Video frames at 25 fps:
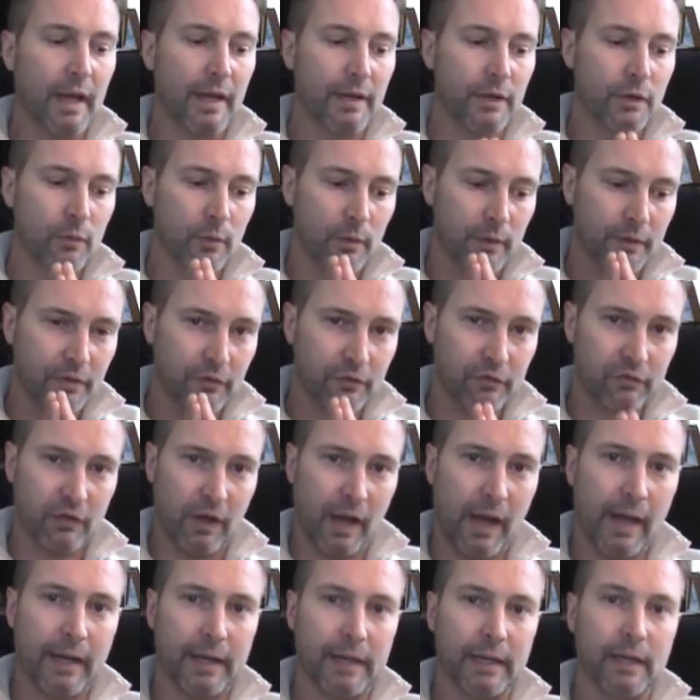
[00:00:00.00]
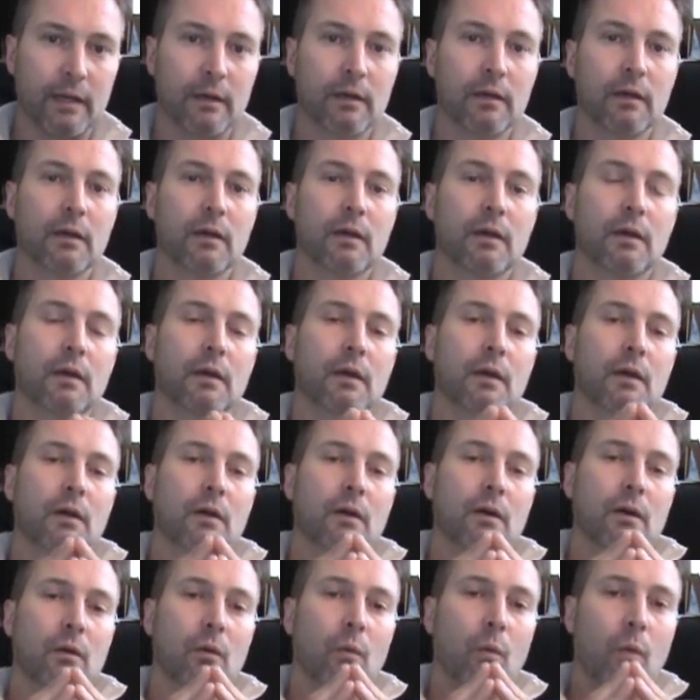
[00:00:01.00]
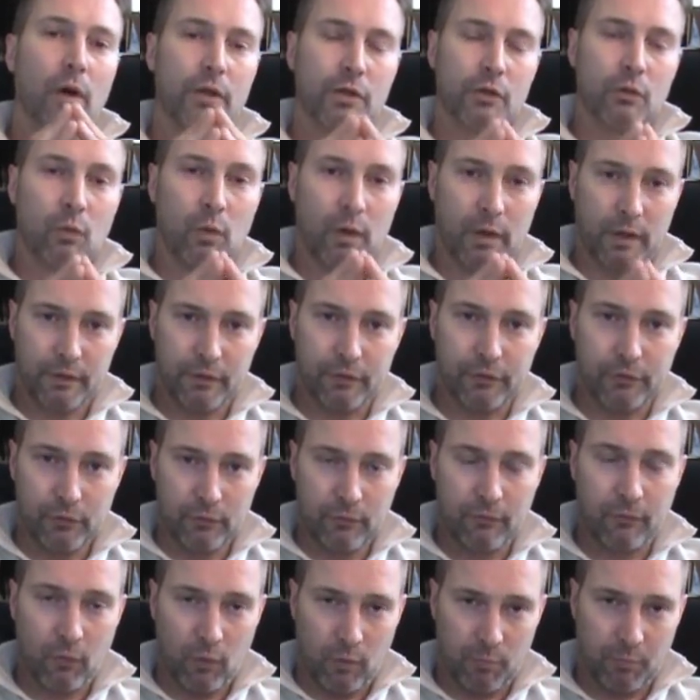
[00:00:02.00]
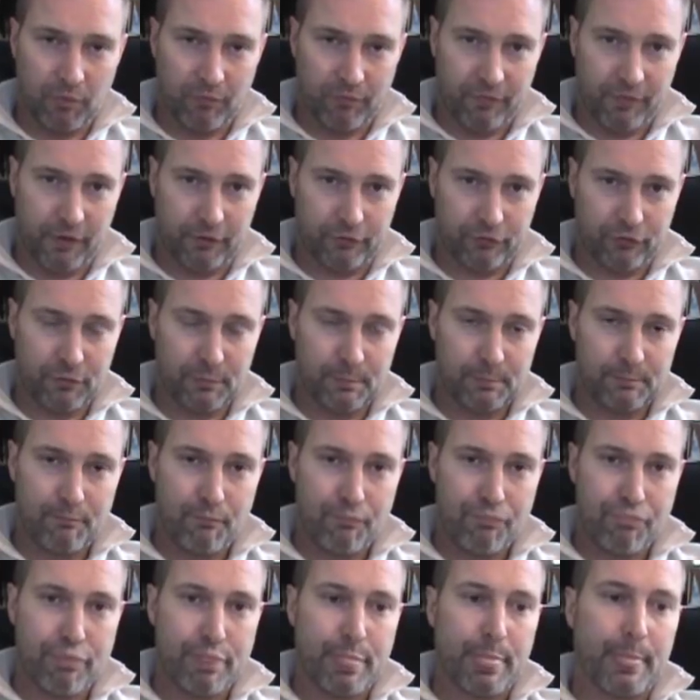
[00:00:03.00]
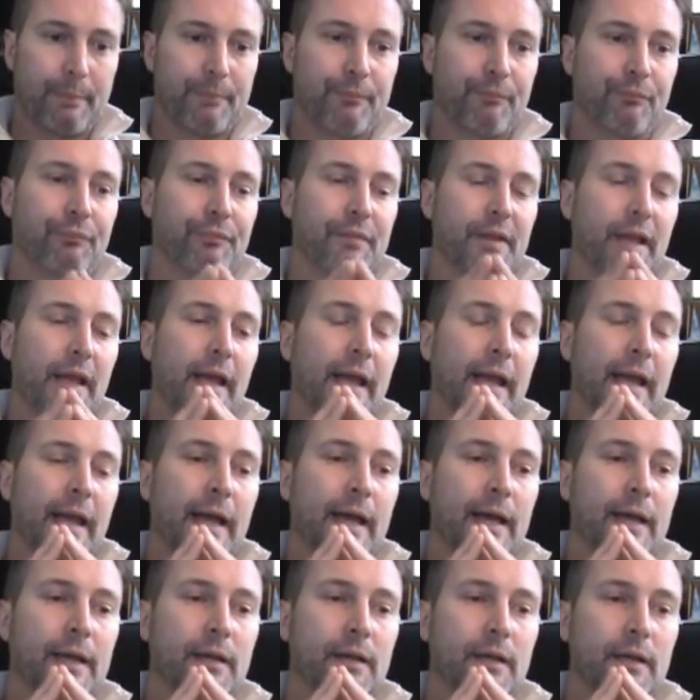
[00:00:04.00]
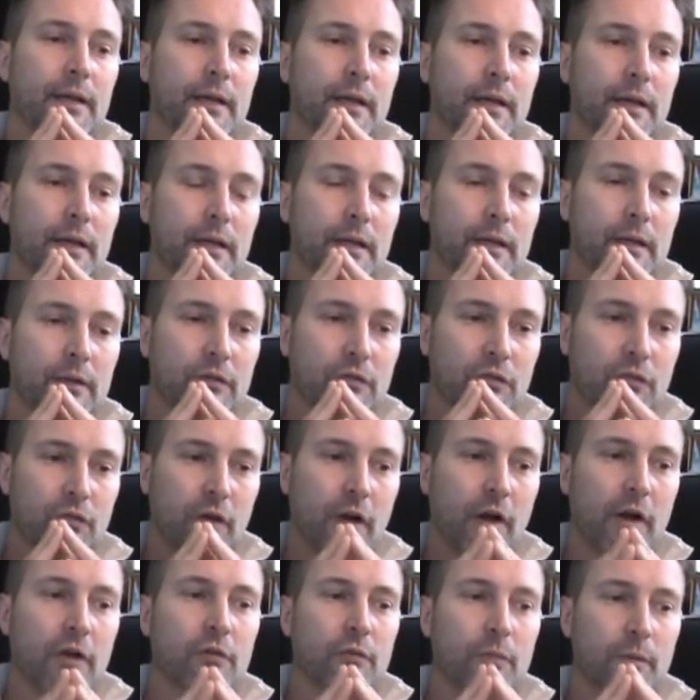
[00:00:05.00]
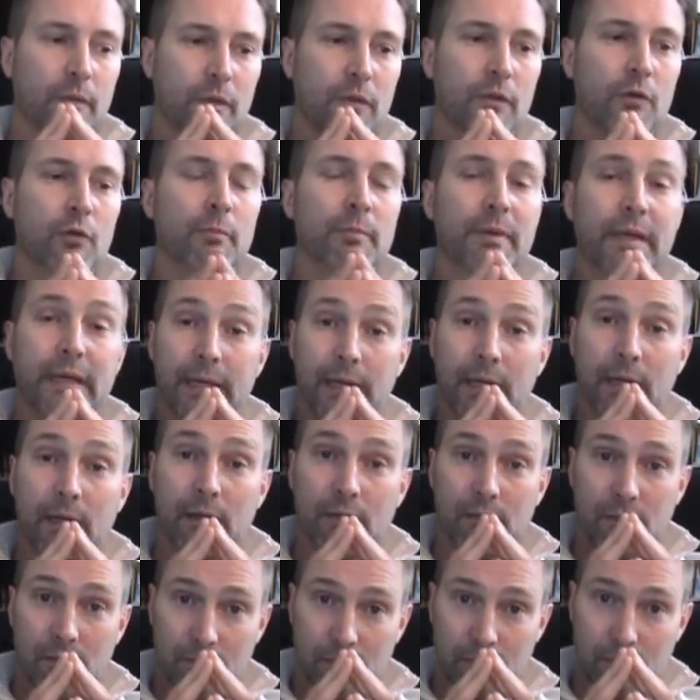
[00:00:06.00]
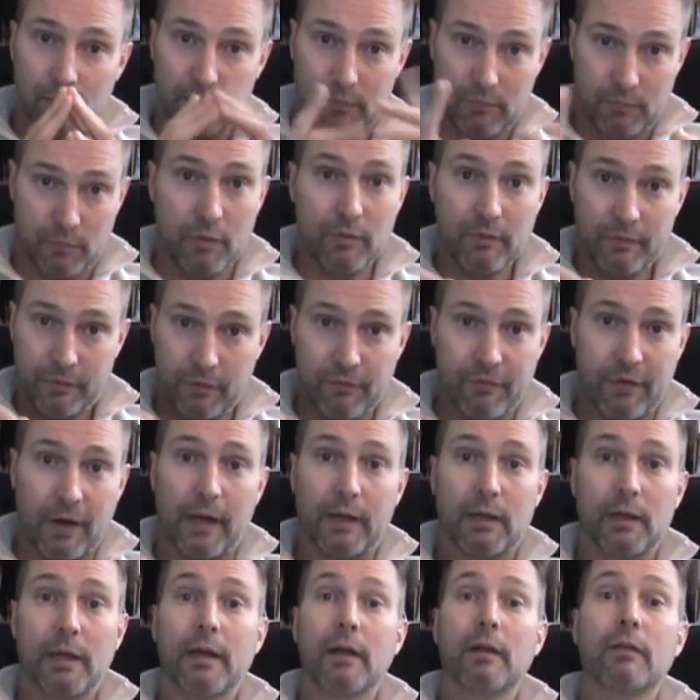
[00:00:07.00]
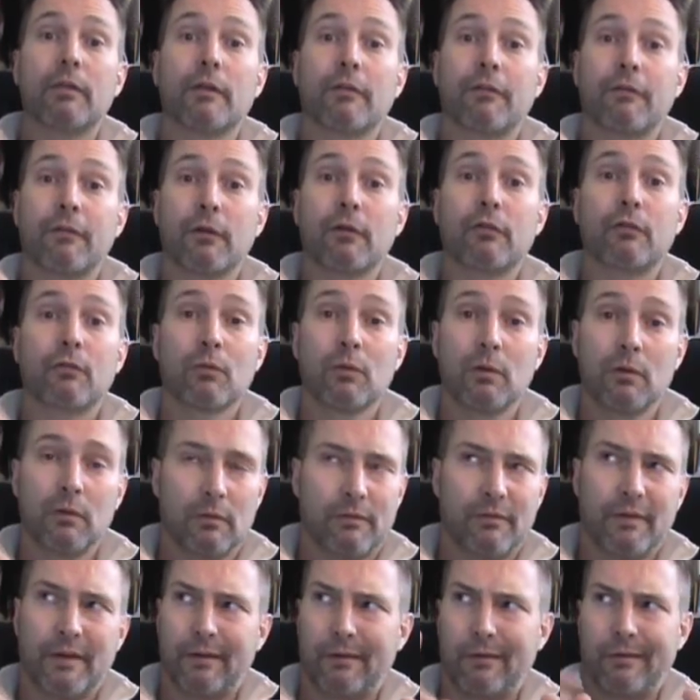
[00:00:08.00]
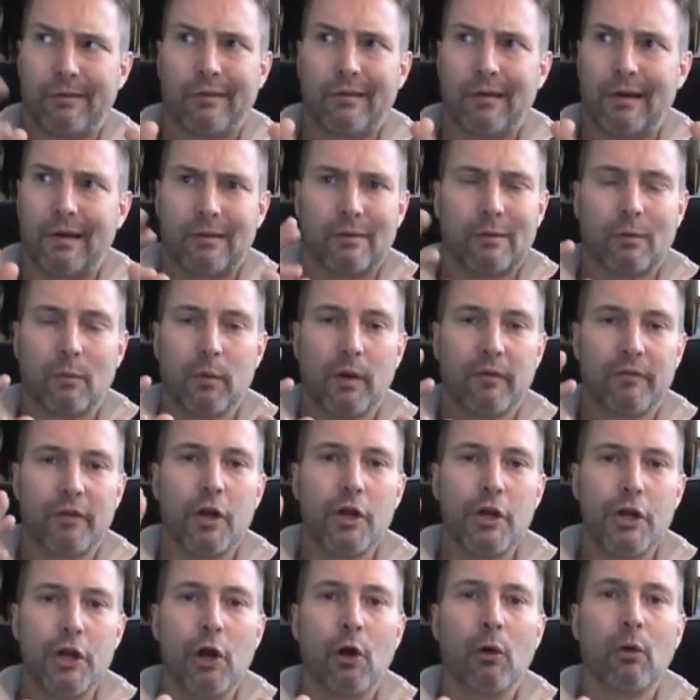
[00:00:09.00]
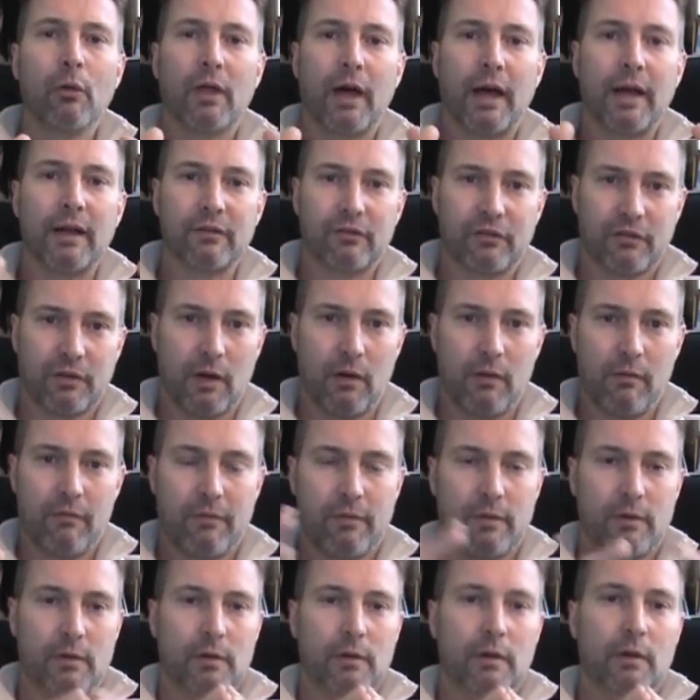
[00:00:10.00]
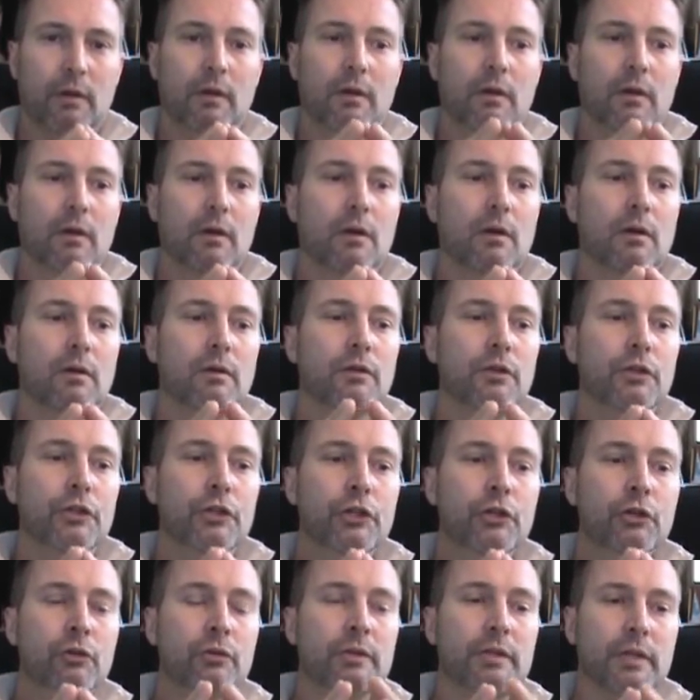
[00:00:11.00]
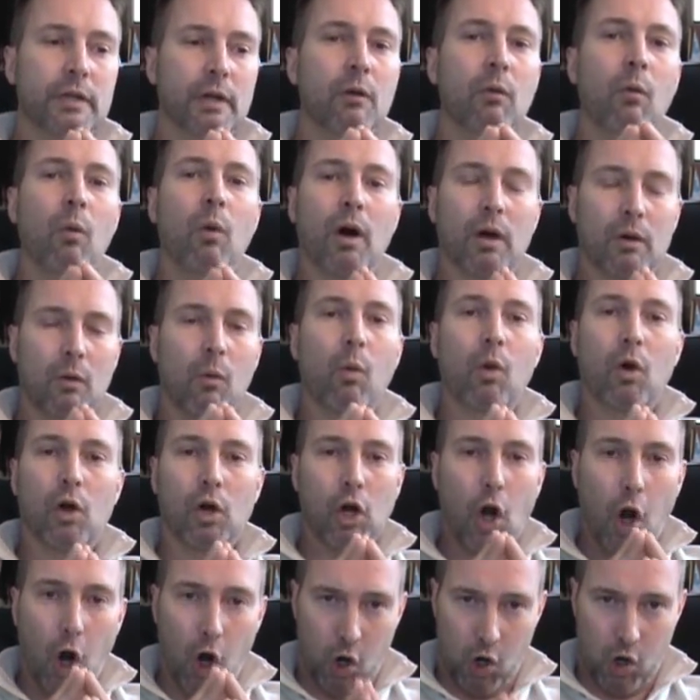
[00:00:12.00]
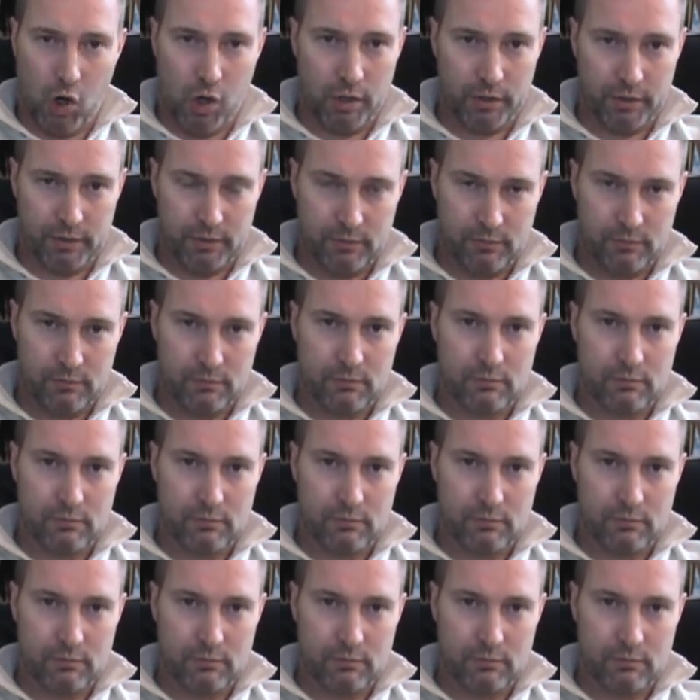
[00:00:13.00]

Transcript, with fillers: and you were deciding what you wanted to do for a profession. And it starts with you being, you violated the first rule of Aristotle, know thine self. You didn't want to work hard.